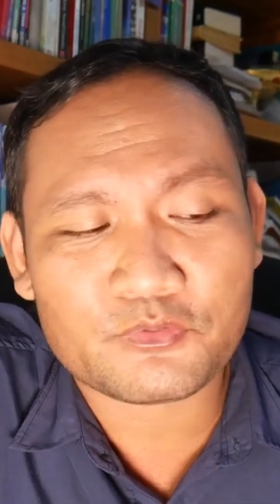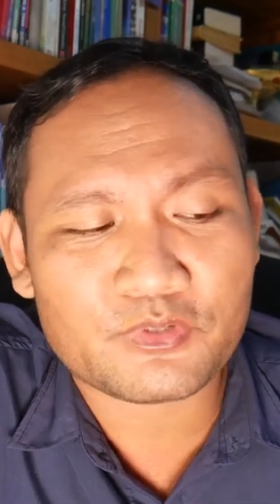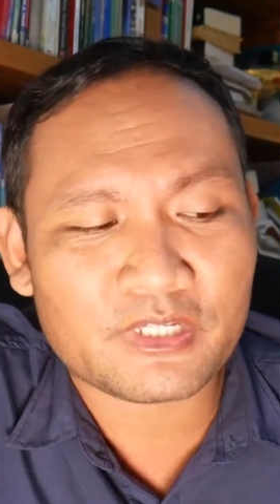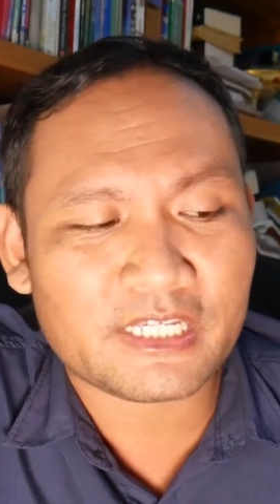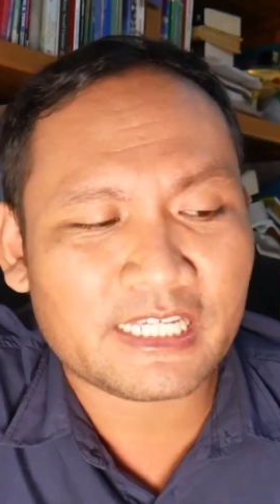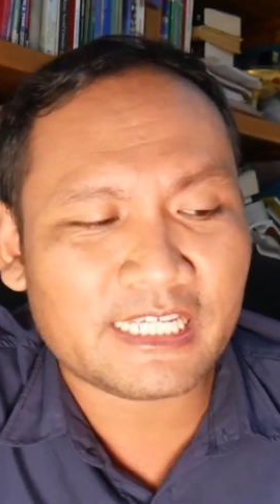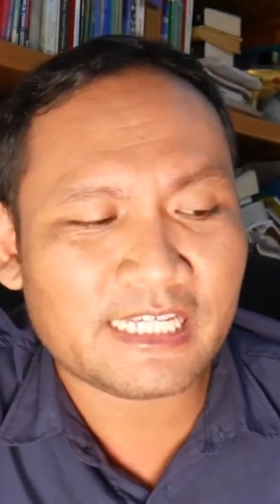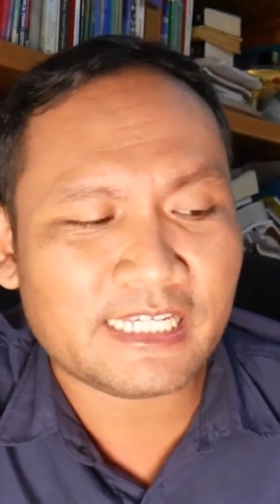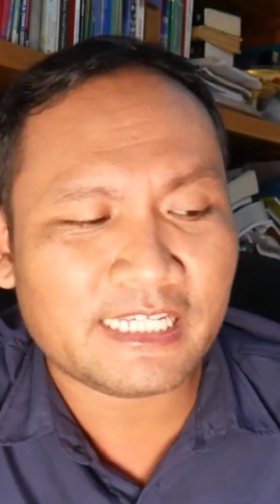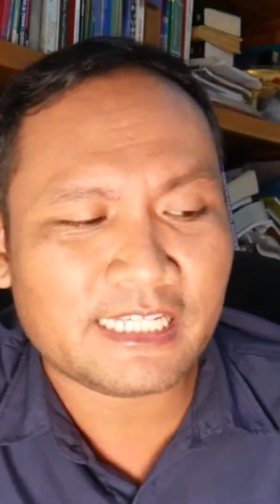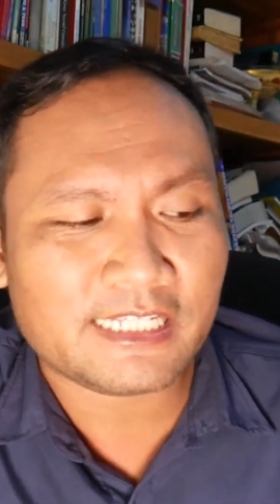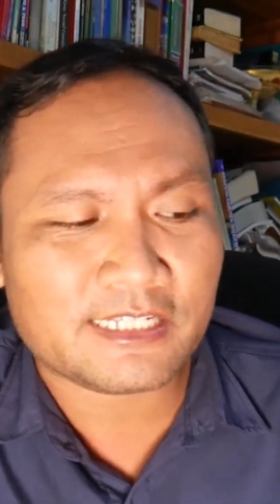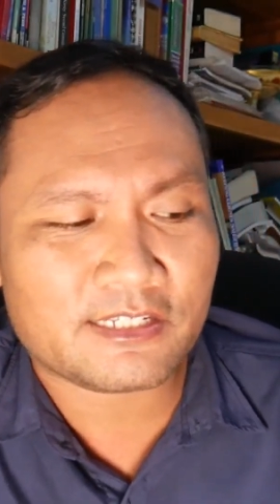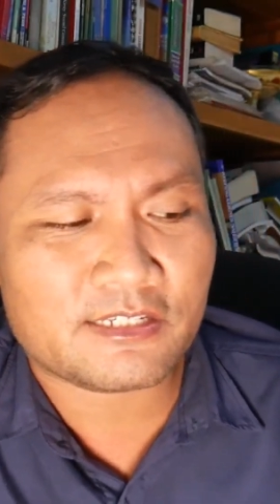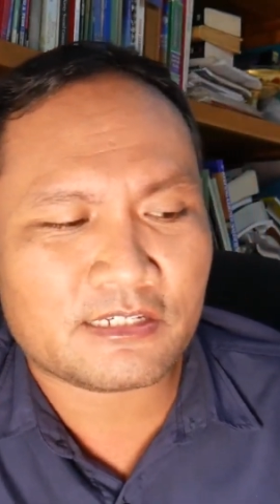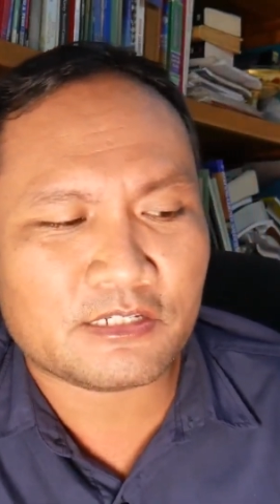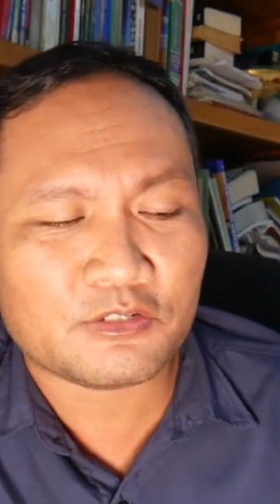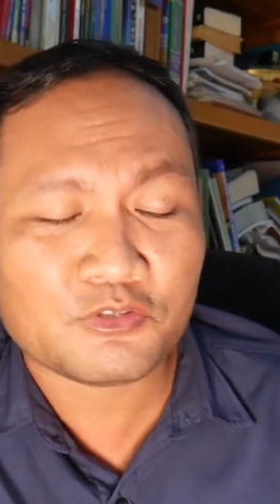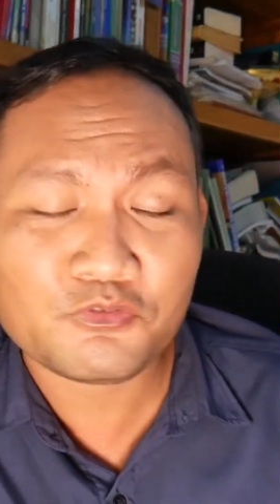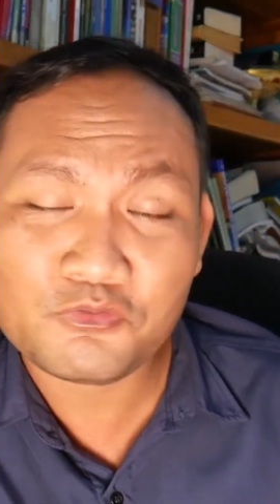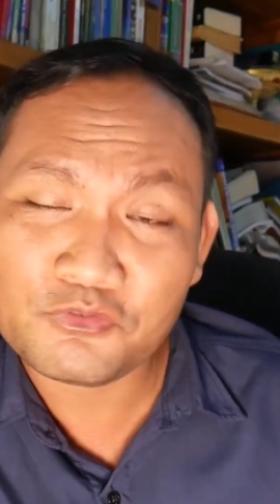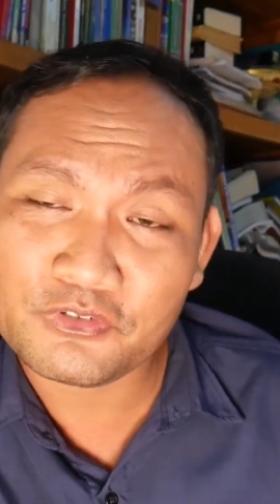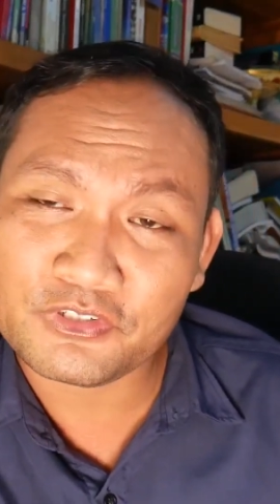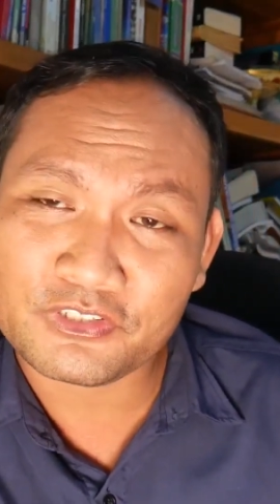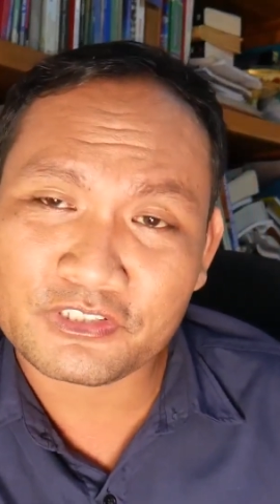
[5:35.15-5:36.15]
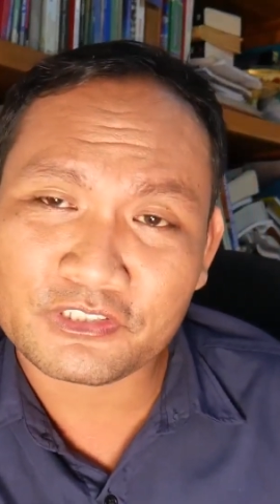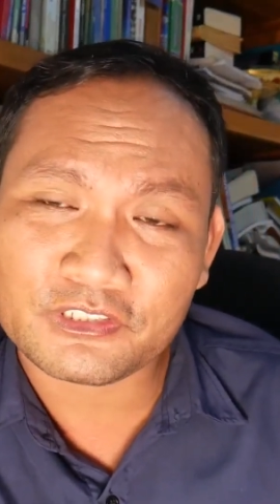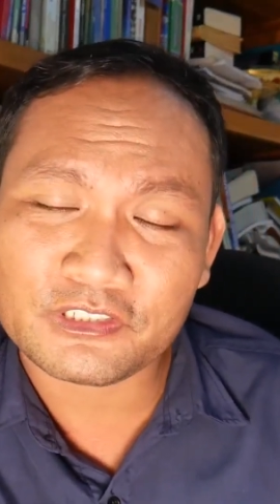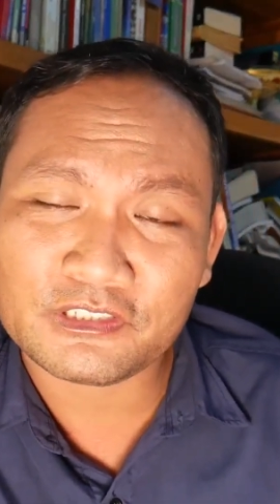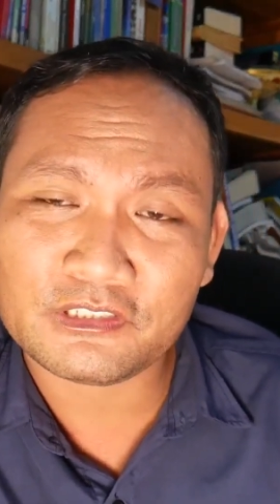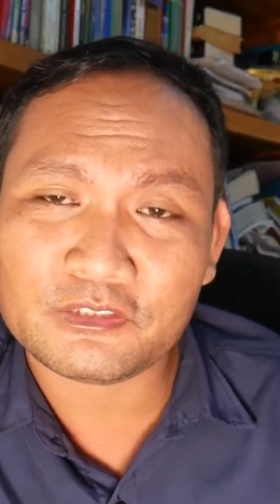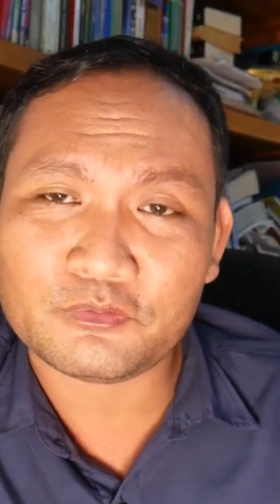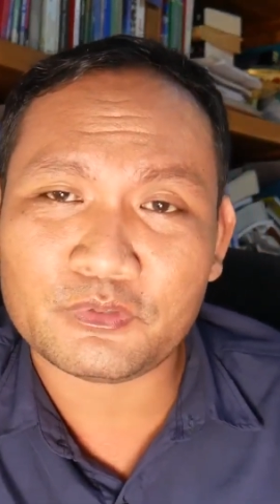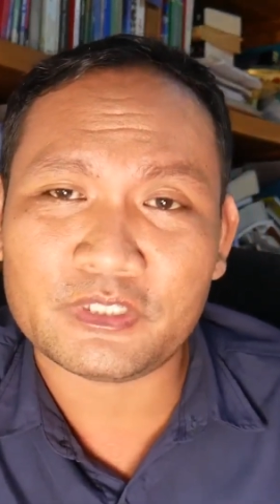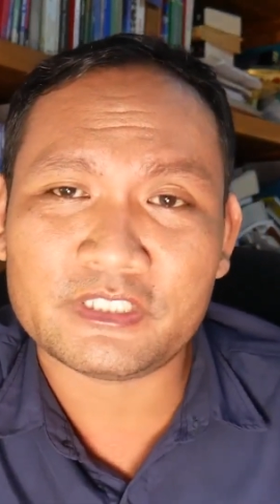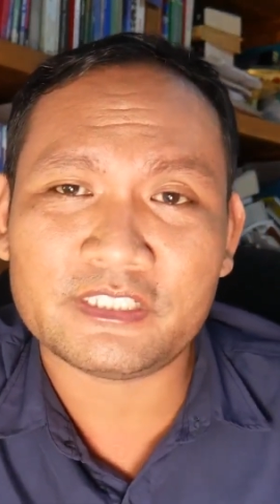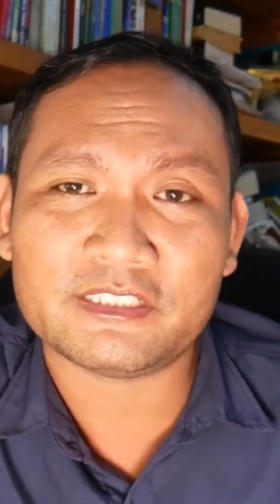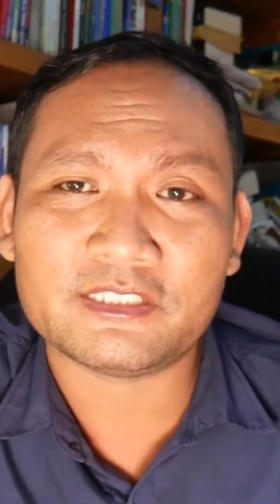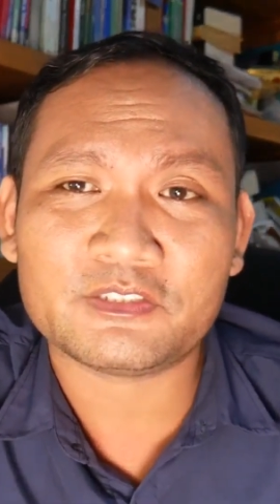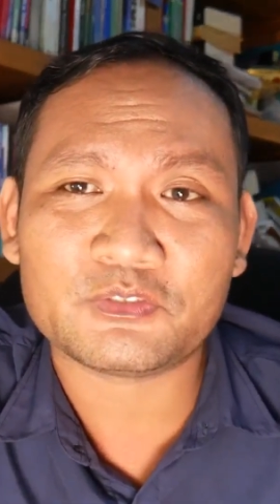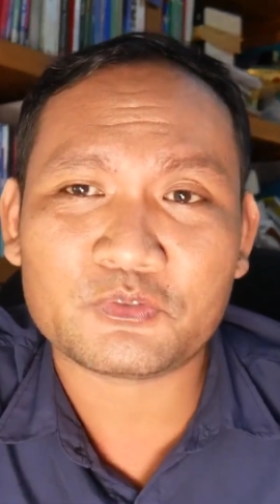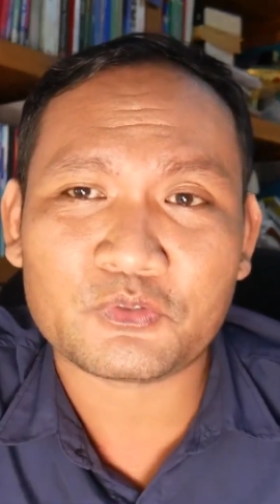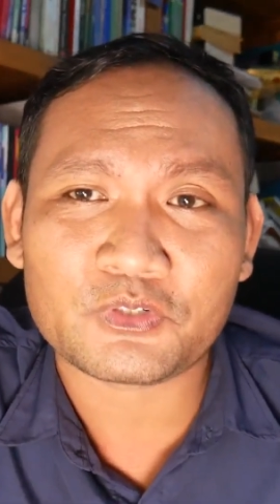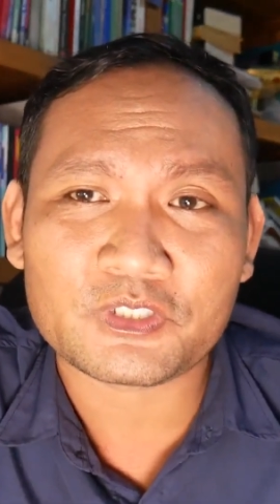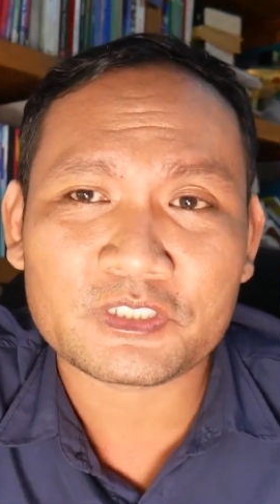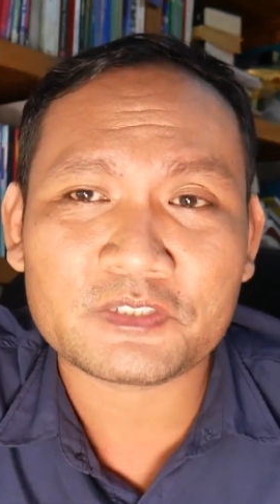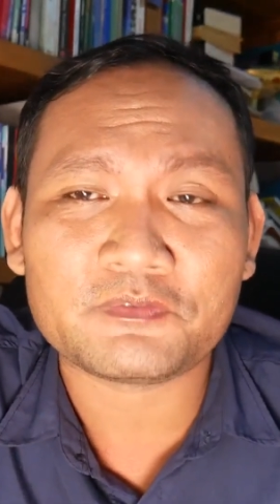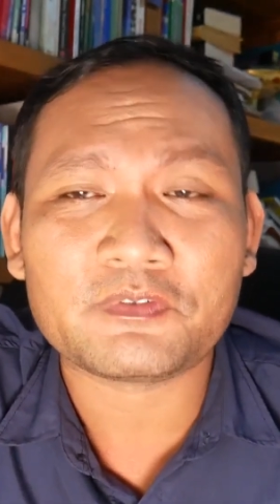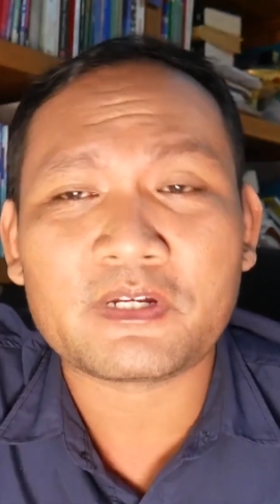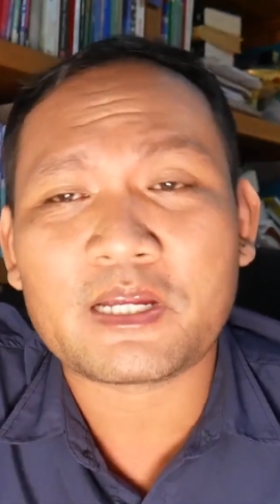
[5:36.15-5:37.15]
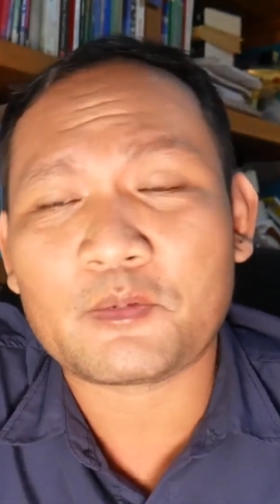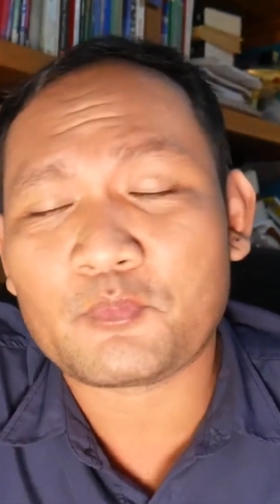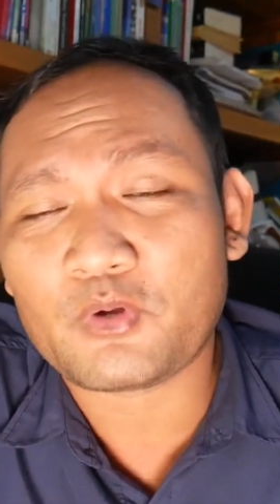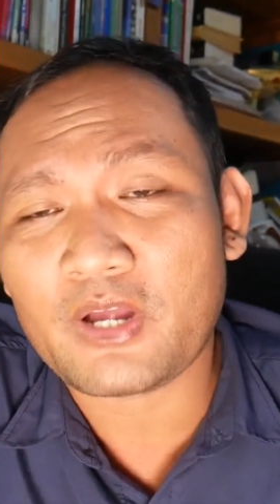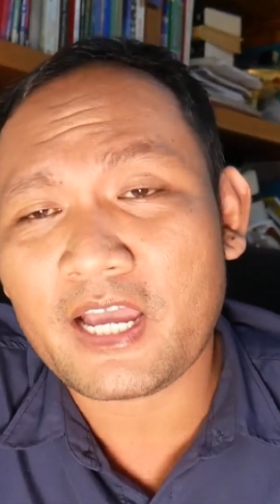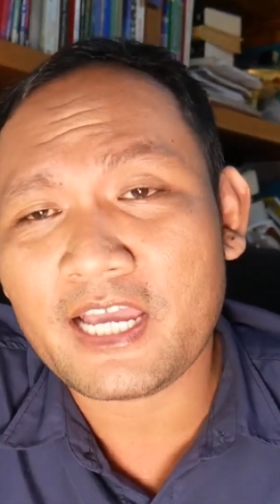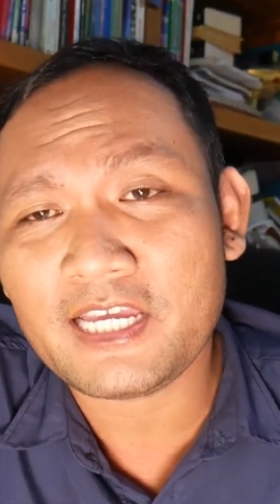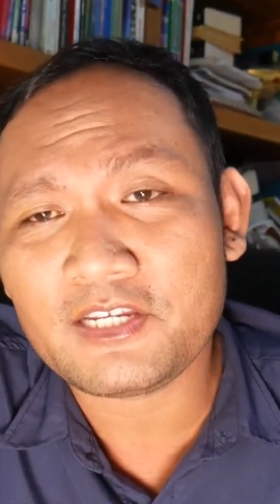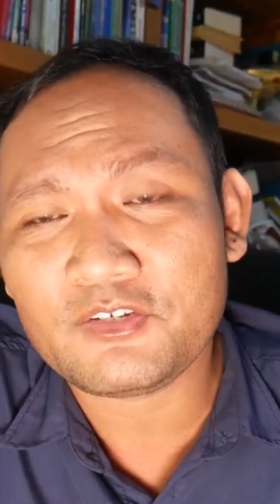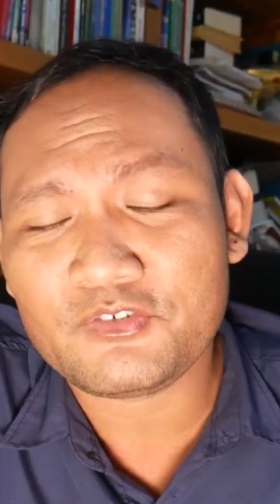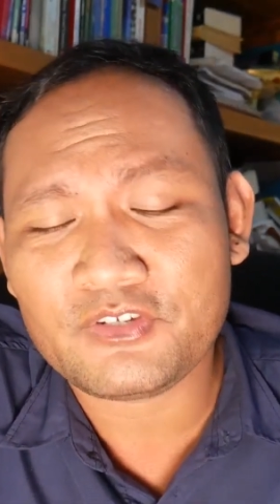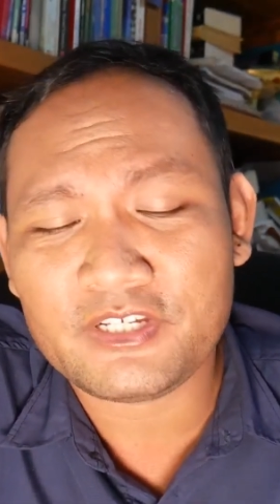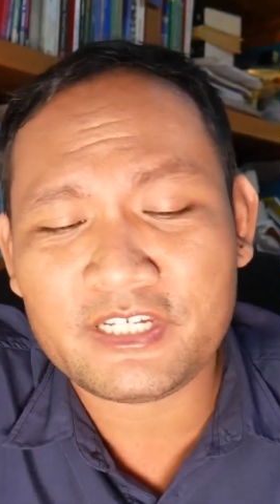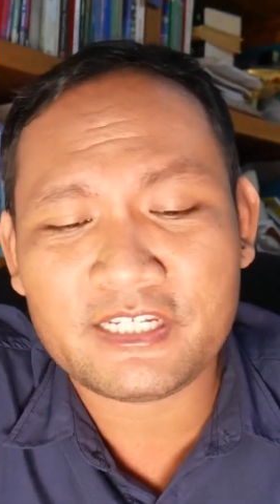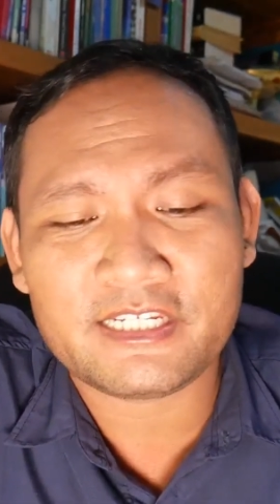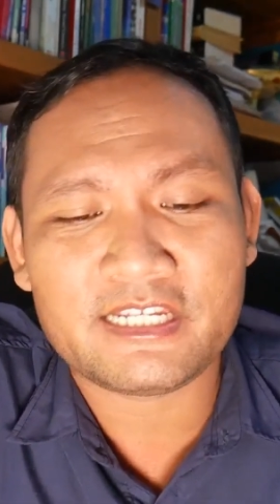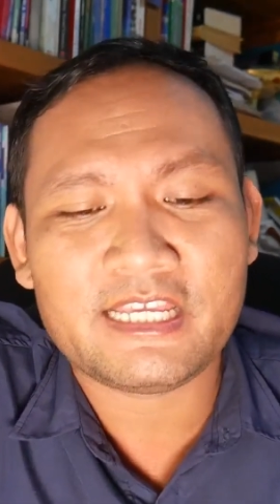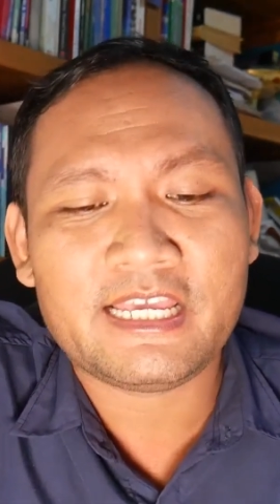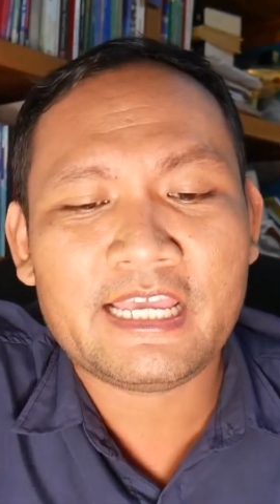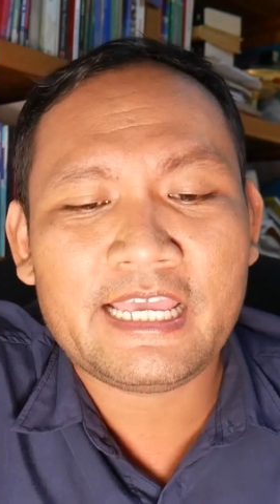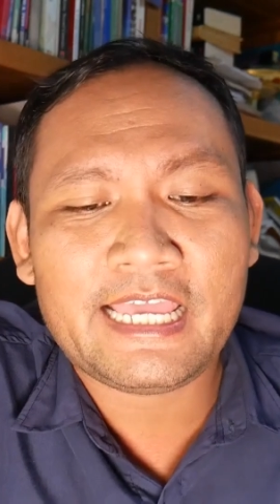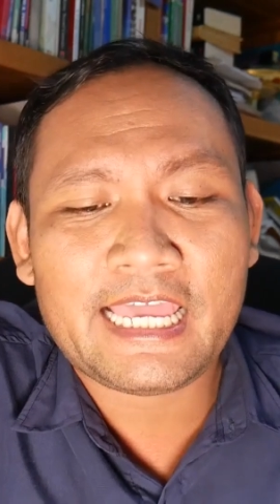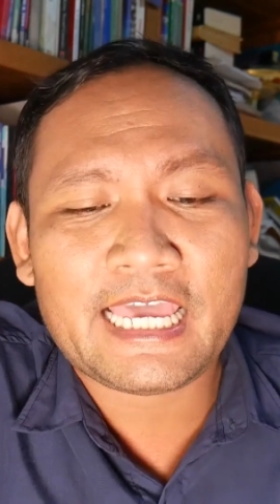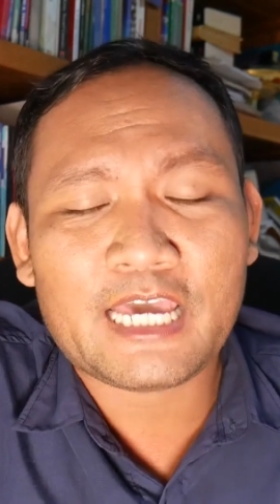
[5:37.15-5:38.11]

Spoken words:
We eat noodle, which is source of carbohydrate,